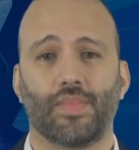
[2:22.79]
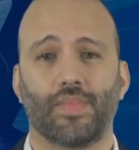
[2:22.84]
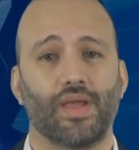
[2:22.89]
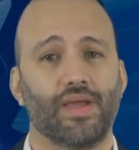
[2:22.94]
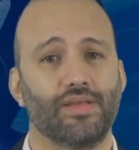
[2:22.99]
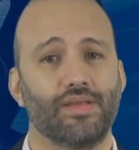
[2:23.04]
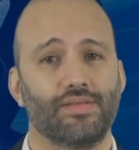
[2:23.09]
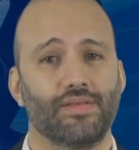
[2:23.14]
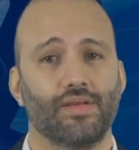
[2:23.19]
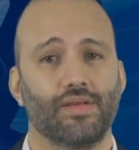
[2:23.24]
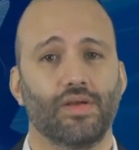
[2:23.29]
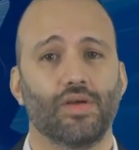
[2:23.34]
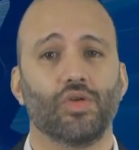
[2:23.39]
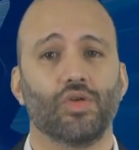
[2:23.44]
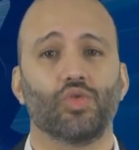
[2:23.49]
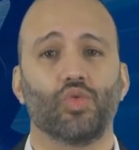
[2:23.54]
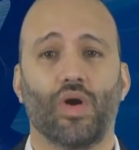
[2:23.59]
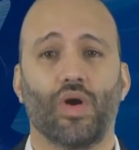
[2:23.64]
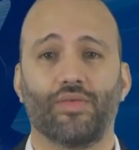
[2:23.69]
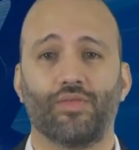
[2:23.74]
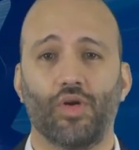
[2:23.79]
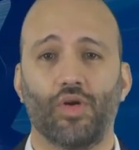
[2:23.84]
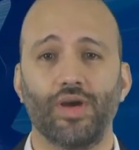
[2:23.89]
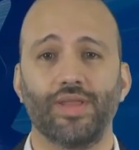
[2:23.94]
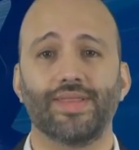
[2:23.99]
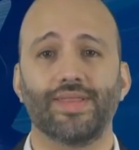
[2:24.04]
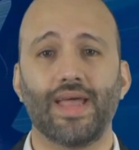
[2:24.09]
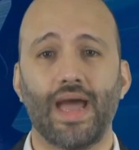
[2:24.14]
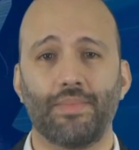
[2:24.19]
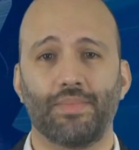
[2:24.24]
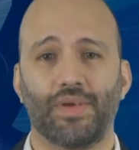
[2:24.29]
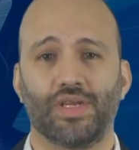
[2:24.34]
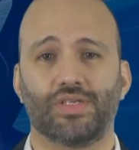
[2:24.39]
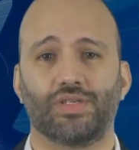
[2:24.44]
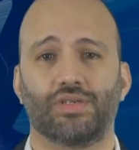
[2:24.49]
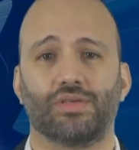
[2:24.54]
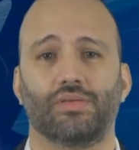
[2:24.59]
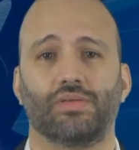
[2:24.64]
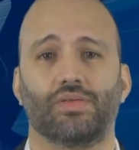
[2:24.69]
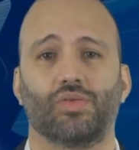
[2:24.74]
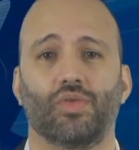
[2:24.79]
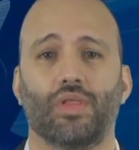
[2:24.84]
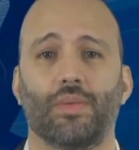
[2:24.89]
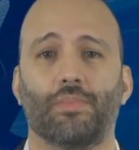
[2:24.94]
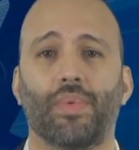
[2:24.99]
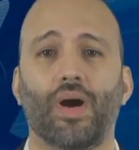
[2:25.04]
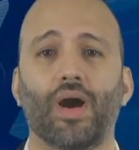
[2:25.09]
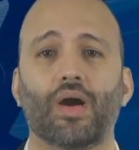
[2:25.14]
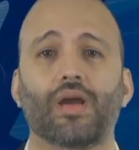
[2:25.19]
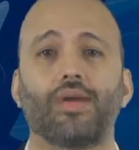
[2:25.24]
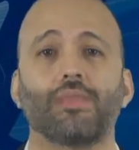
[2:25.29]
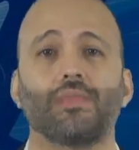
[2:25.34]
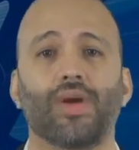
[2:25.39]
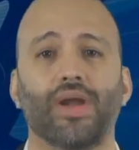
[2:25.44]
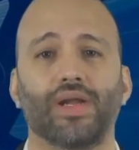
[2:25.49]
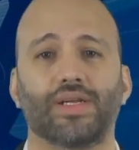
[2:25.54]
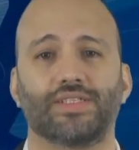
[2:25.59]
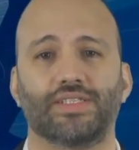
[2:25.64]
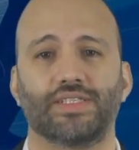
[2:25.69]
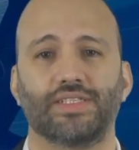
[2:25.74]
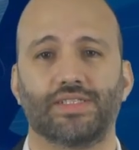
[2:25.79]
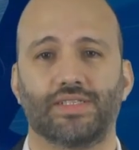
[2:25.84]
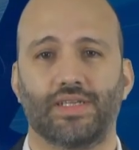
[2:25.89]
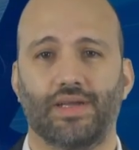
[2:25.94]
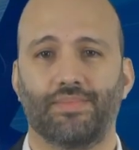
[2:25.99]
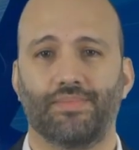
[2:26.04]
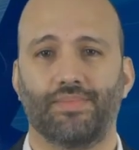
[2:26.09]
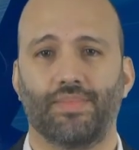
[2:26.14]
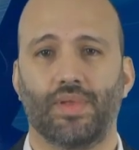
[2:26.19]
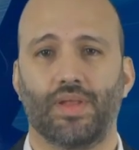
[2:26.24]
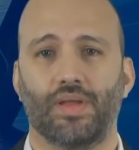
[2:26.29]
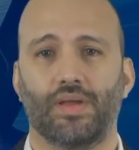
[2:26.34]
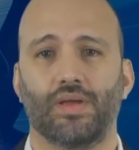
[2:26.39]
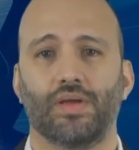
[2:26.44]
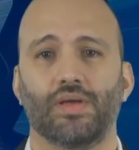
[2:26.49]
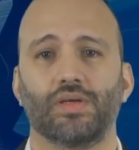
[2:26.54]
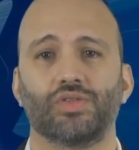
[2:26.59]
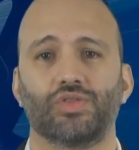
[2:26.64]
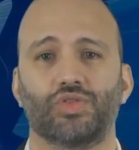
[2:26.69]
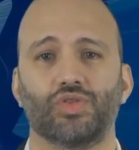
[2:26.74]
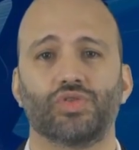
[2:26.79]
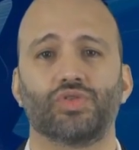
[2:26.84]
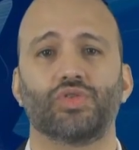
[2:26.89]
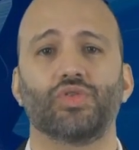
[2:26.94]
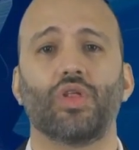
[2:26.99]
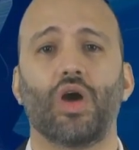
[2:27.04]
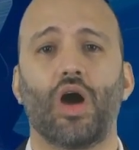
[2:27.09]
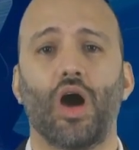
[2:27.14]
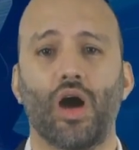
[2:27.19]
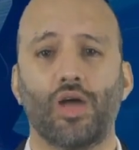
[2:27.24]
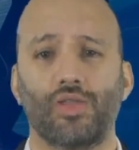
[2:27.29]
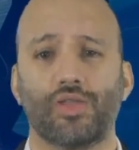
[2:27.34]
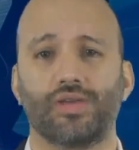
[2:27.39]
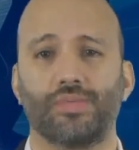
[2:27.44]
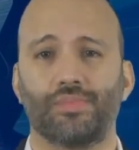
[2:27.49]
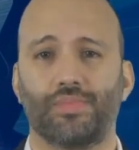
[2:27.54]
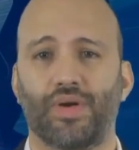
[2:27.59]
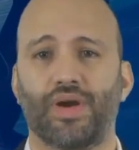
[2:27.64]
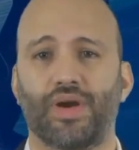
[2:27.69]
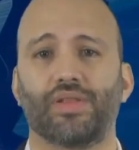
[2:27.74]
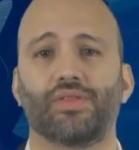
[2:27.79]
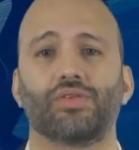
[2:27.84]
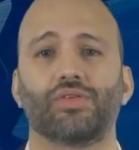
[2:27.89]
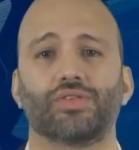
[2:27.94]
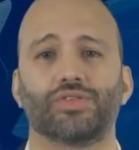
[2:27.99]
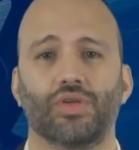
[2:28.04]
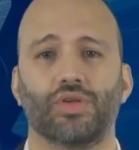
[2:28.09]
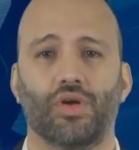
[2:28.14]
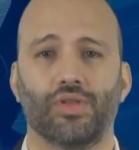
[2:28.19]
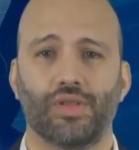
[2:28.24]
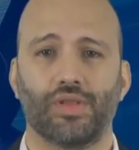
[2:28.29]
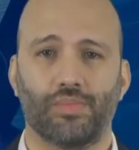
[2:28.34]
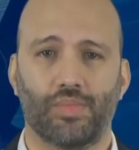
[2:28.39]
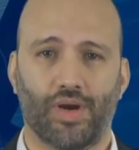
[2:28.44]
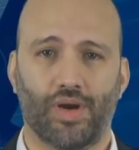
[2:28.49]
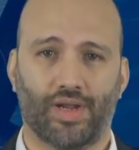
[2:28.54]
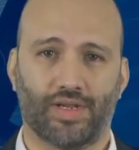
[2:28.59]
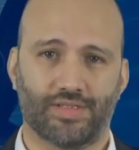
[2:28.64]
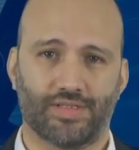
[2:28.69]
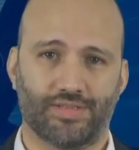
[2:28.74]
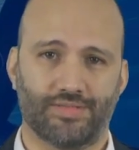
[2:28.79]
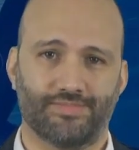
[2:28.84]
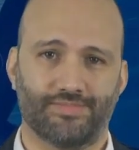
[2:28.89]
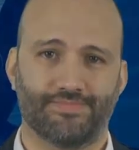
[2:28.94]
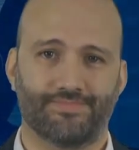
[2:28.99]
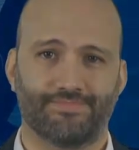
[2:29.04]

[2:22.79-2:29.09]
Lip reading: is to avoid damage to the parking brake system due to the hot temperatures on the brakes.